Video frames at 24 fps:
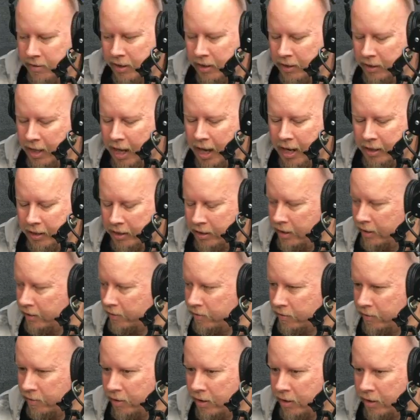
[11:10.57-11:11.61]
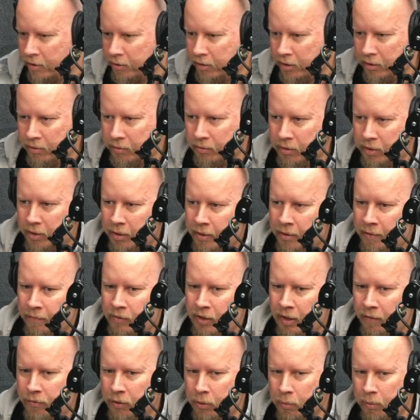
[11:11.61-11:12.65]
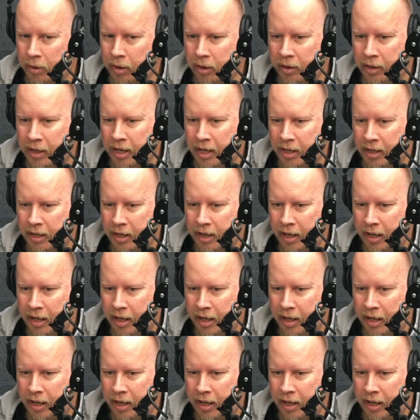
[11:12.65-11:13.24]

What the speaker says: a lot of things, if you really